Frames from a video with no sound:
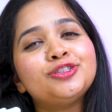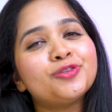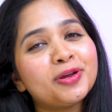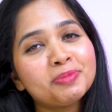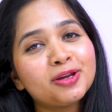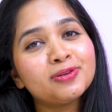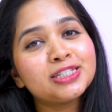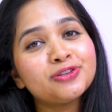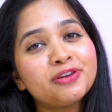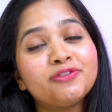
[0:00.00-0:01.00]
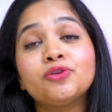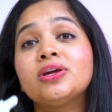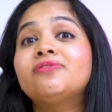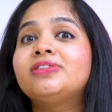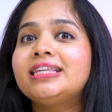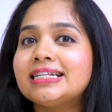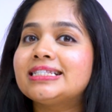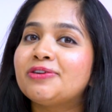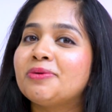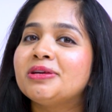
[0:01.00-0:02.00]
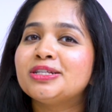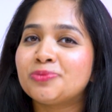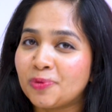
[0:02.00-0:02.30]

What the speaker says: Join my quest to review if this serum is